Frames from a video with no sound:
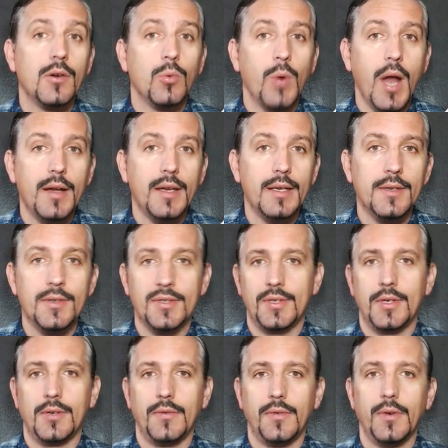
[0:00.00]
ready to
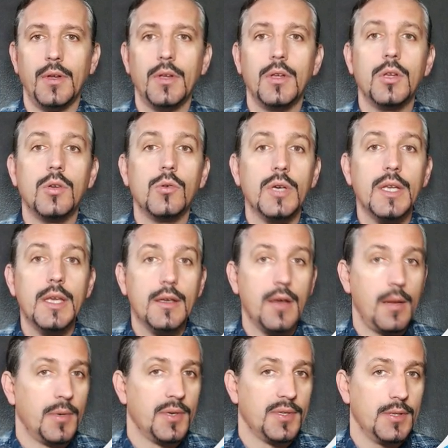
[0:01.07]
serve your
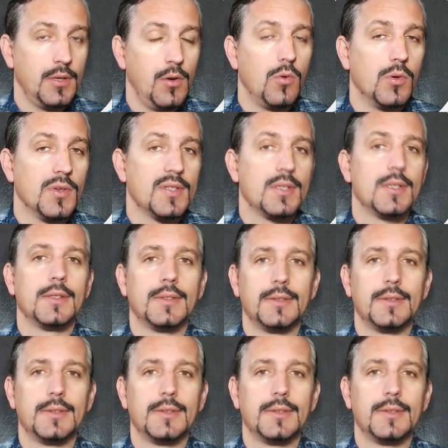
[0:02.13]
e-commerce goals.